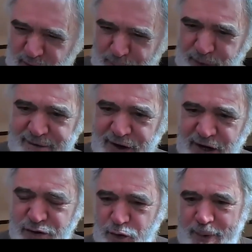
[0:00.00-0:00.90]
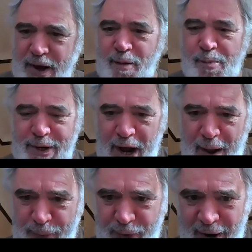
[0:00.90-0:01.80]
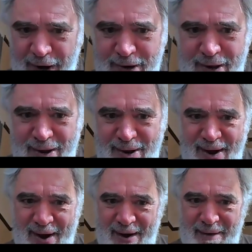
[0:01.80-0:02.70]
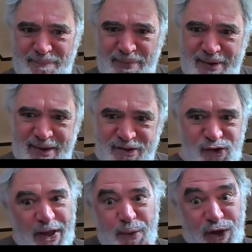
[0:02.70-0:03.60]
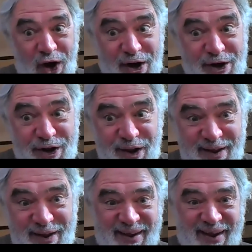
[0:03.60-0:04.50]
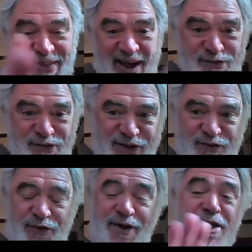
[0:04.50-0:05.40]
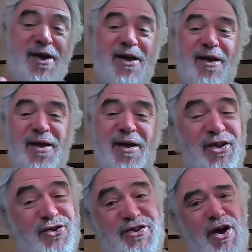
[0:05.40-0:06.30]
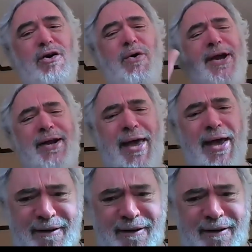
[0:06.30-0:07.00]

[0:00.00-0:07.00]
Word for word: a private industry become a monopoly, right? Um, so like with HUD and the housing industry, so they say, oh, we got to get